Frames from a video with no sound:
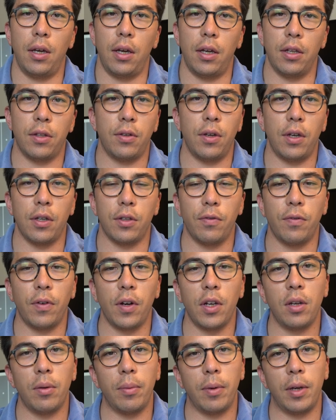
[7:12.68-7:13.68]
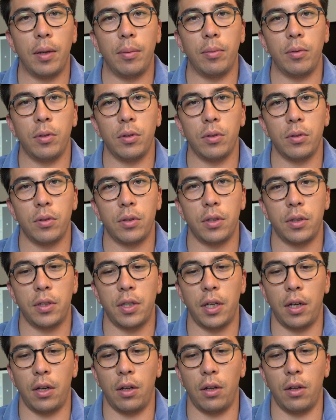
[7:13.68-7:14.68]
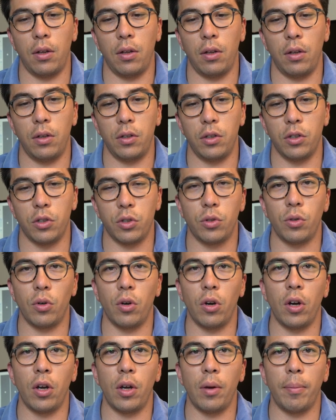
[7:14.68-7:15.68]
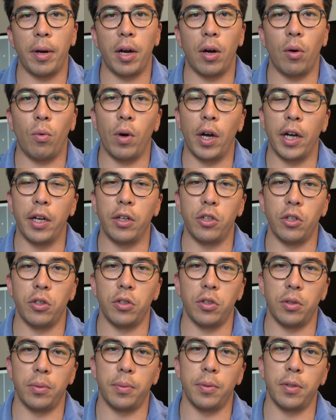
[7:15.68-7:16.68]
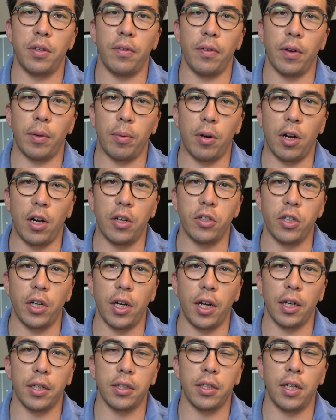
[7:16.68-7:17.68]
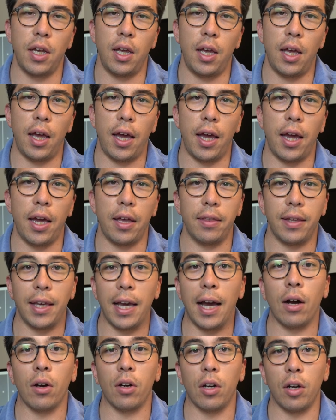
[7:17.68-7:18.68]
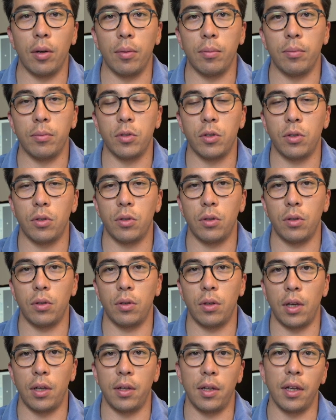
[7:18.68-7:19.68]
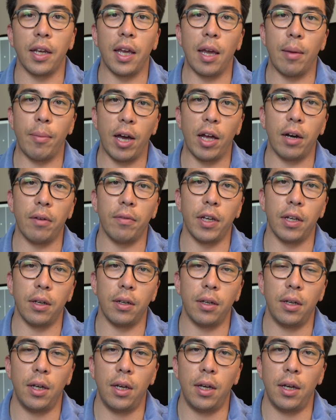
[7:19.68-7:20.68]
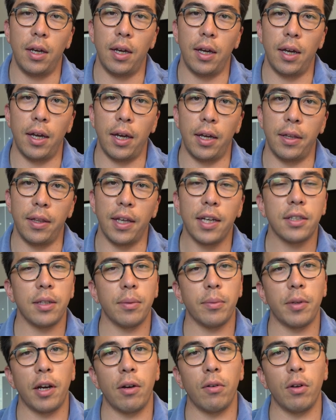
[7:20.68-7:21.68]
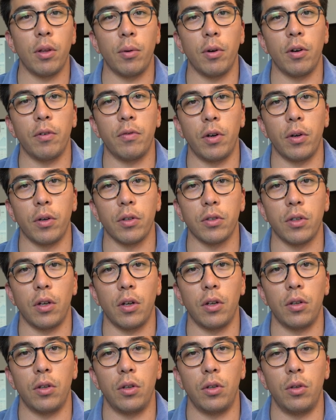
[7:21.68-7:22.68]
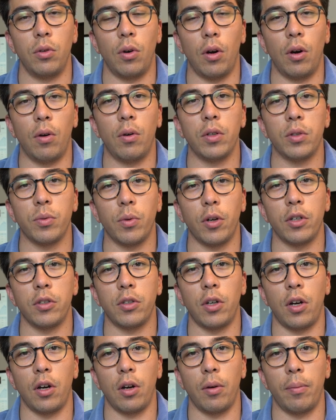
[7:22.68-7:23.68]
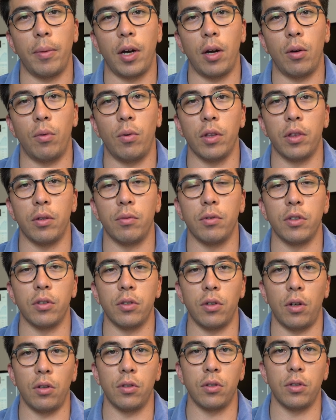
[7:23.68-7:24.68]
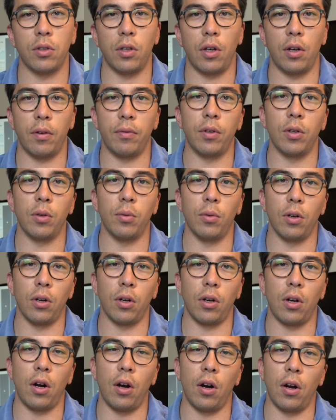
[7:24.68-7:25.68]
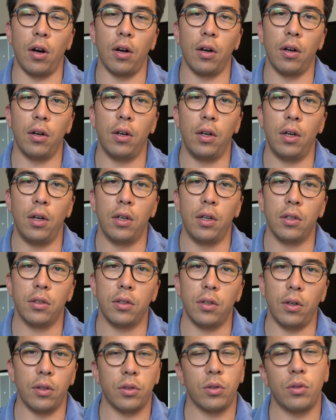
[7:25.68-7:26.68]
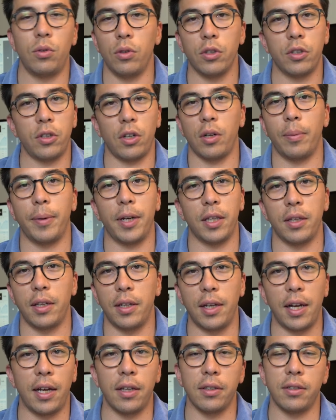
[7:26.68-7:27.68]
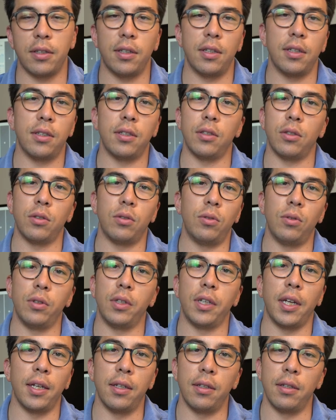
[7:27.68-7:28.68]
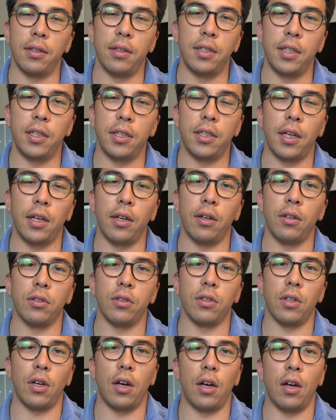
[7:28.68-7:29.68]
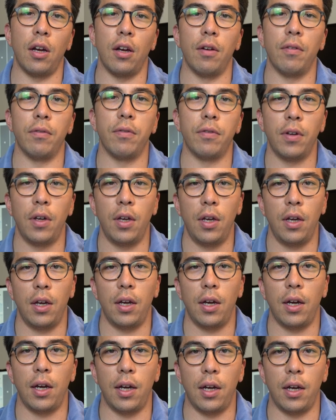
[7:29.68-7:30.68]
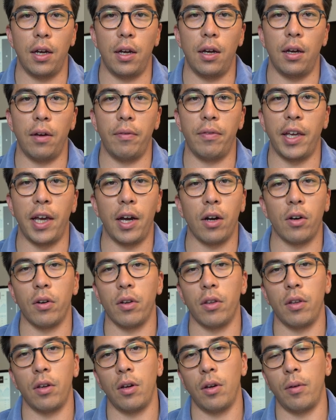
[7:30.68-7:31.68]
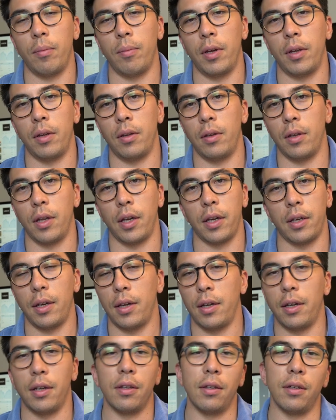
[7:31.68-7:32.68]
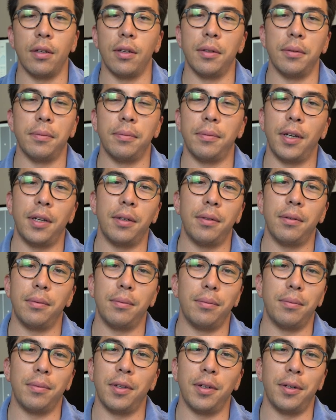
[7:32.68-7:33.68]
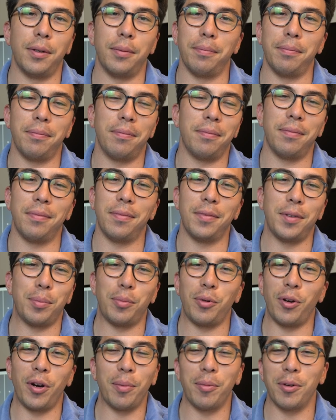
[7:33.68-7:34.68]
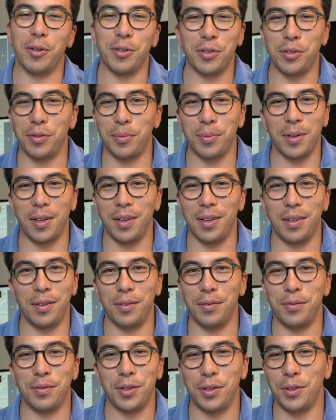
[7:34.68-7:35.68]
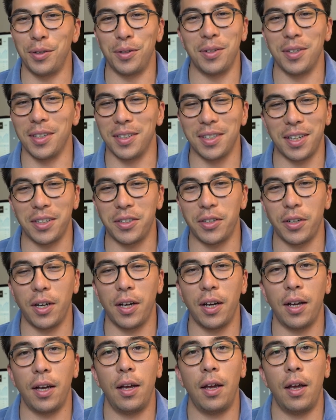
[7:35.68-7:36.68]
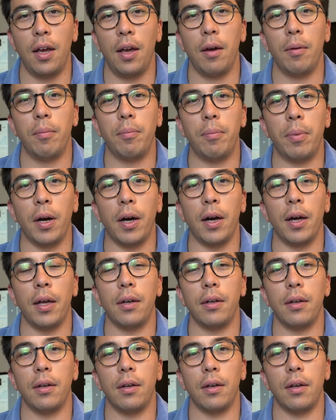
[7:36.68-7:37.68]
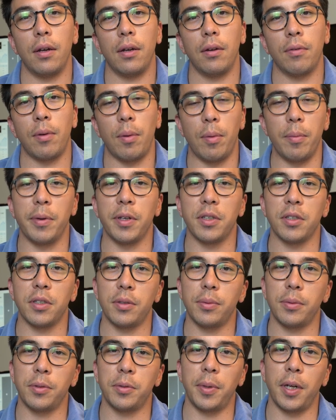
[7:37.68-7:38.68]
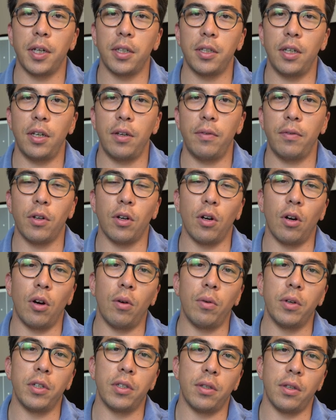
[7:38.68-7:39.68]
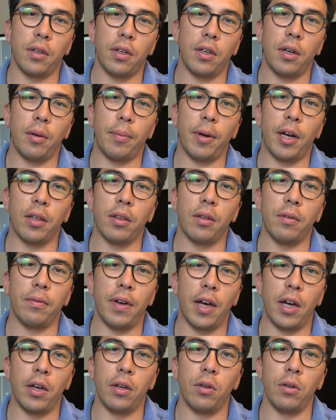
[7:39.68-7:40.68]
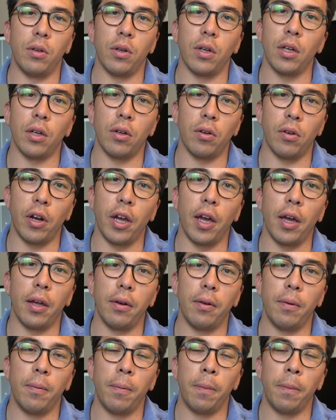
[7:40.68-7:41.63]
It's, it's fun to be able to tell your story about why you chose a specific project and the outcomes that, that came out of it. And that's something I really want to focus on. You always want to talk about what the results of your work are. So it's cool to talk about the analysis, it's cool to get into the details of uh, of the algorithm and like any of the you know the parameters you've you've tuned, etc. But from a business perspective, you're always thinking about the value you can create.